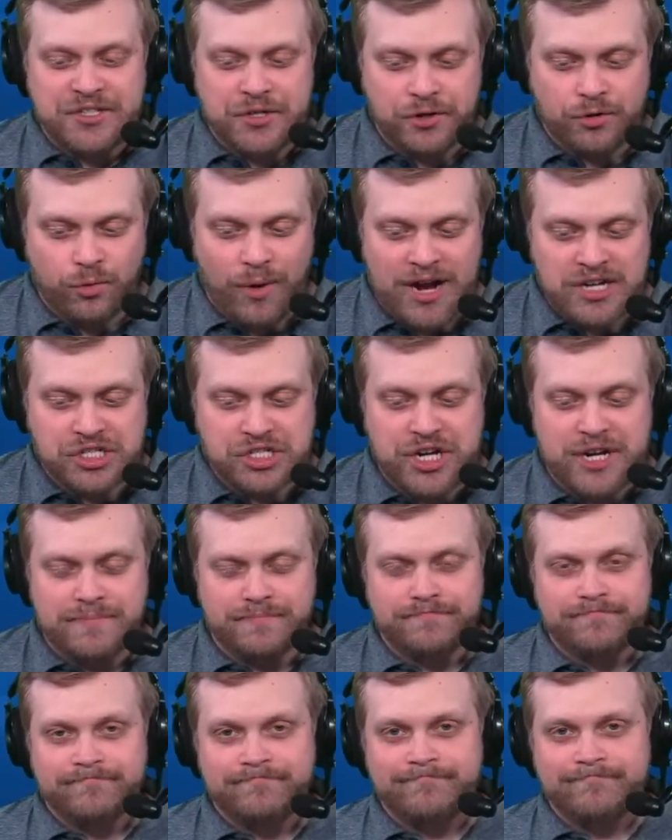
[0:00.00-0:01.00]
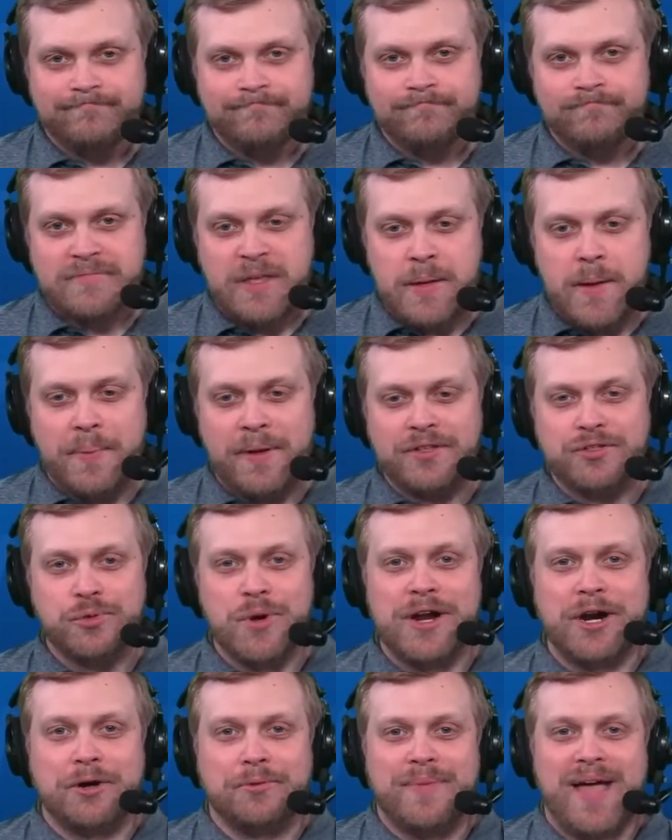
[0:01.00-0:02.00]
to your question, be up on
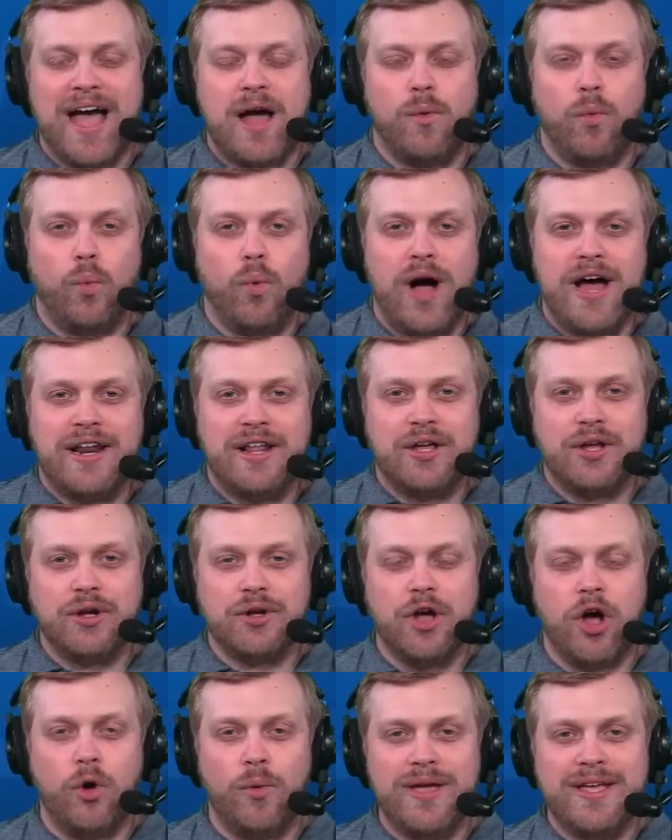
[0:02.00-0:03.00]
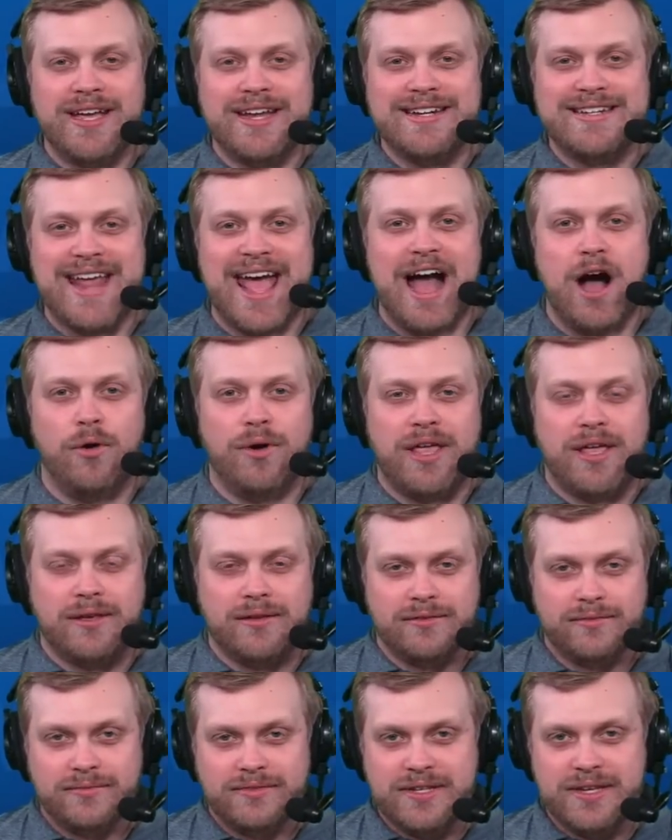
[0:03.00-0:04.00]
Twitter at WhatGoingDowny.
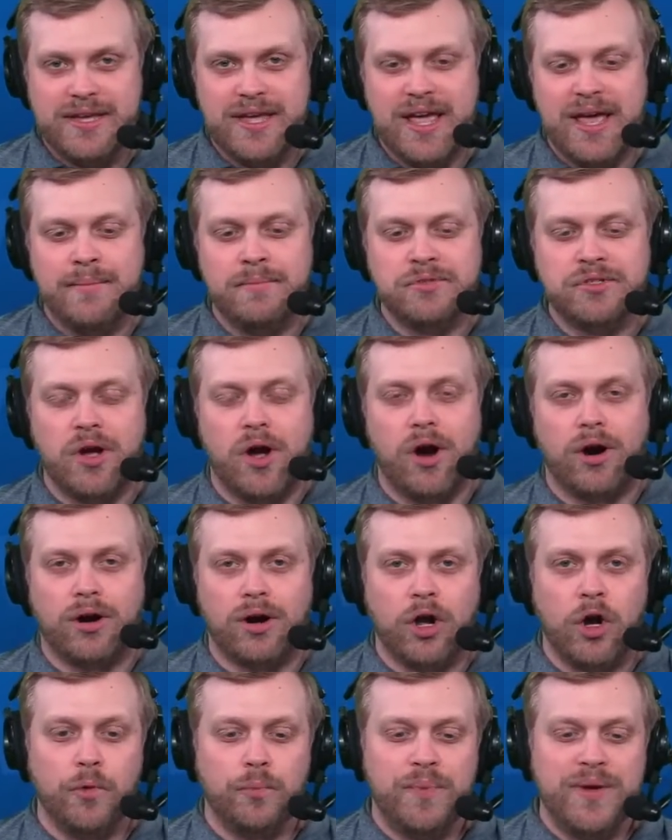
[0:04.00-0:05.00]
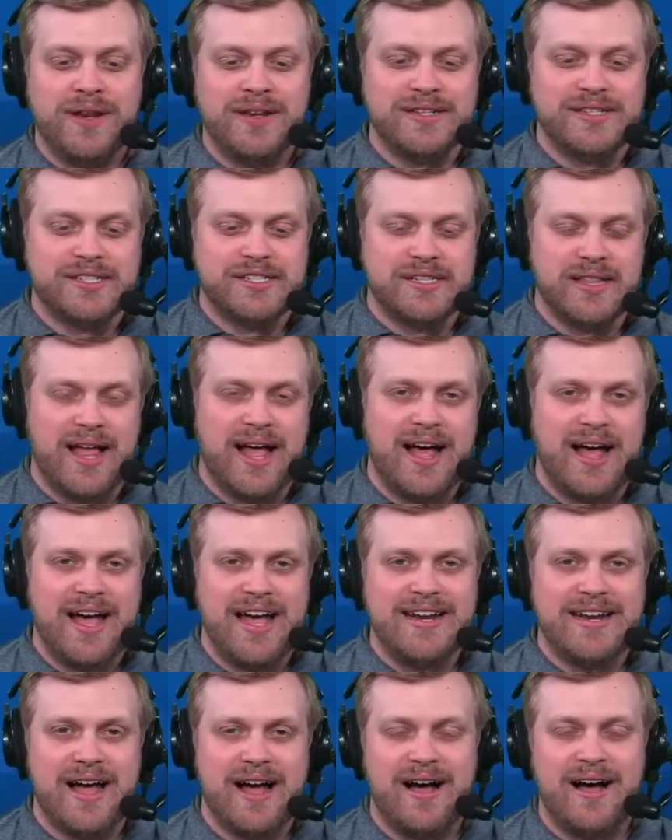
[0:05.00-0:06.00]
D Ms are open.
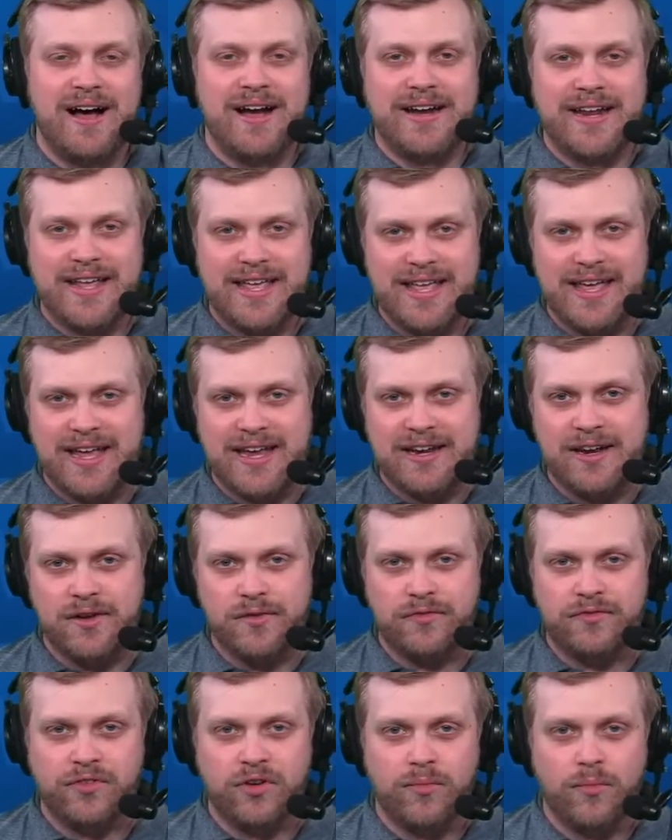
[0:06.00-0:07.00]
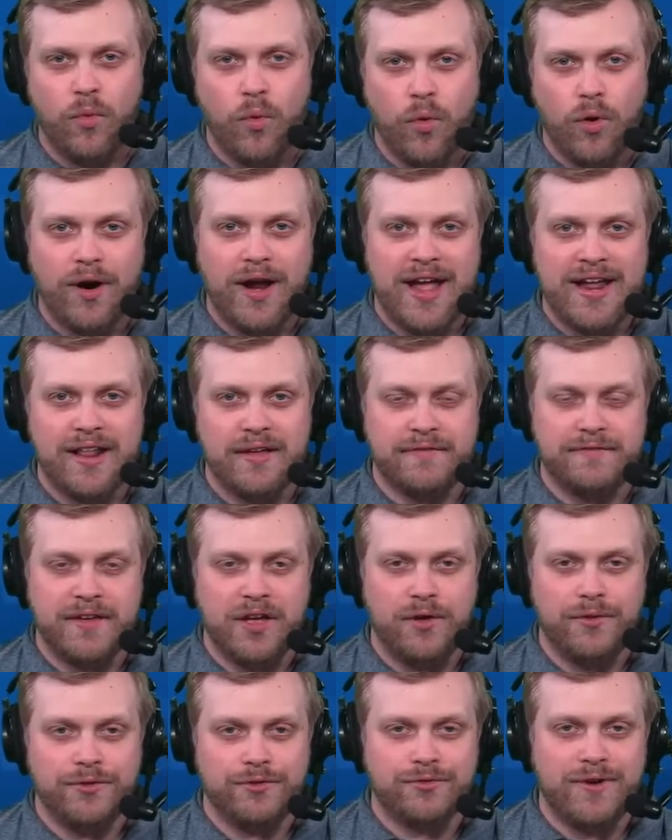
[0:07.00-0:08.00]
Slide on in for more N F
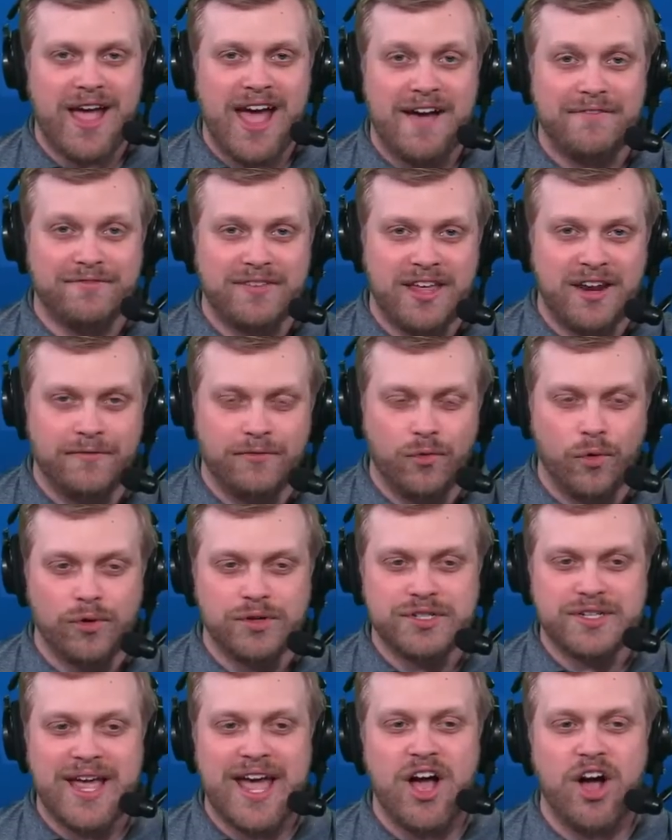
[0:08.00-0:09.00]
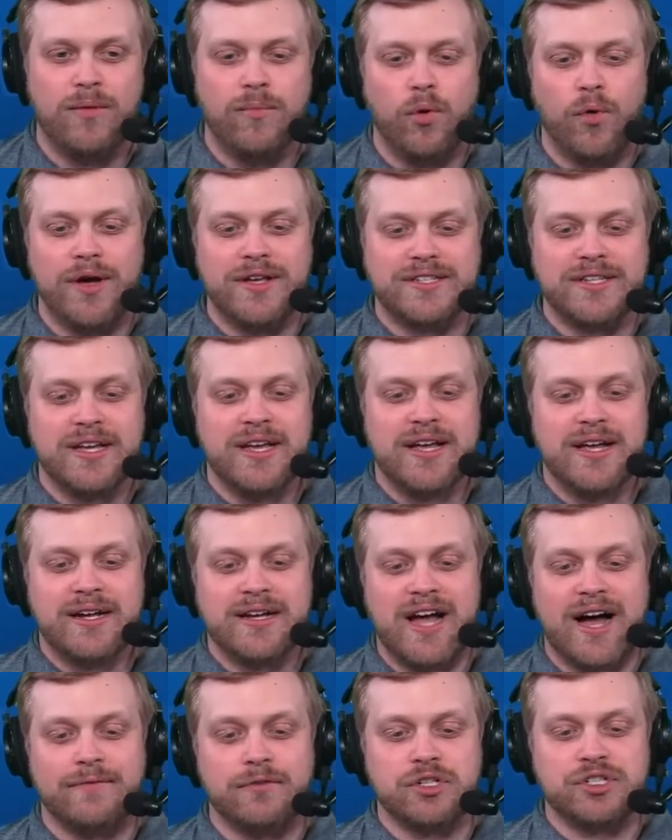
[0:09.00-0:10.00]
L draft and, of course, Cowboys
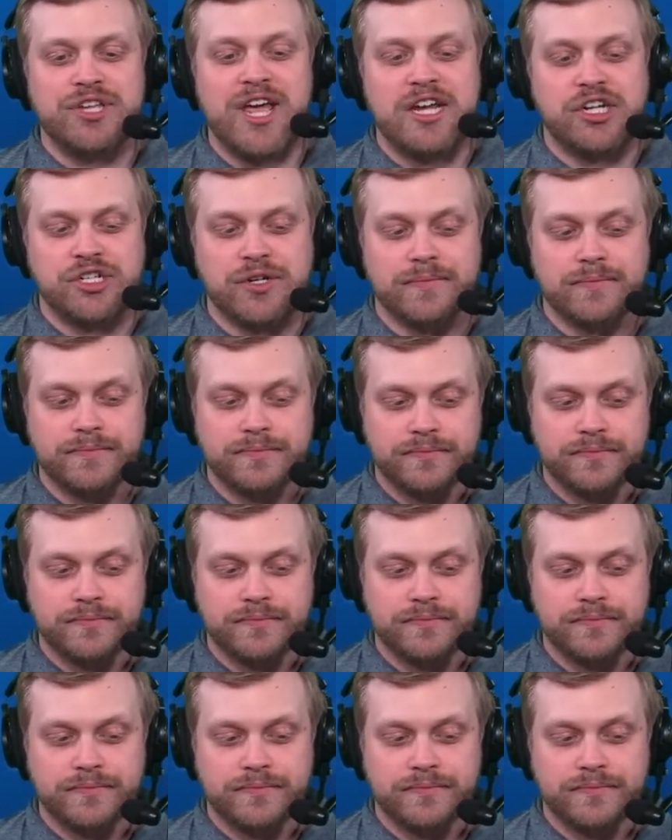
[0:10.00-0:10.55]
conversation.